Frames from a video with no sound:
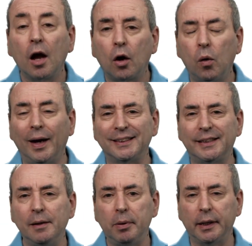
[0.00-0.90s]
Quite
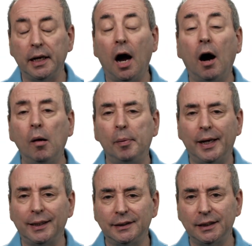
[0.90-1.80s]
simply,
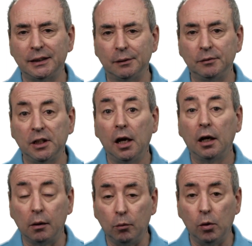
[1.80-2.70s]
RPA systems
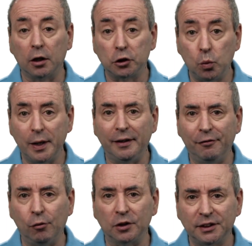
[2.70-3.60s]
can work
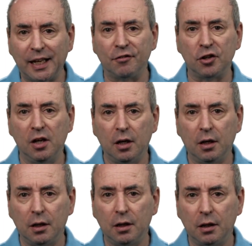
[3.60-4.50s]
24/7
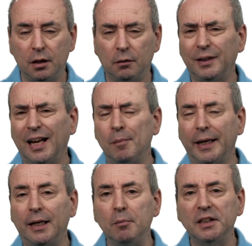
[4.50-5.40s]
without
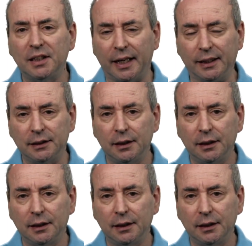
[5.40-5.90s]
making mistakes.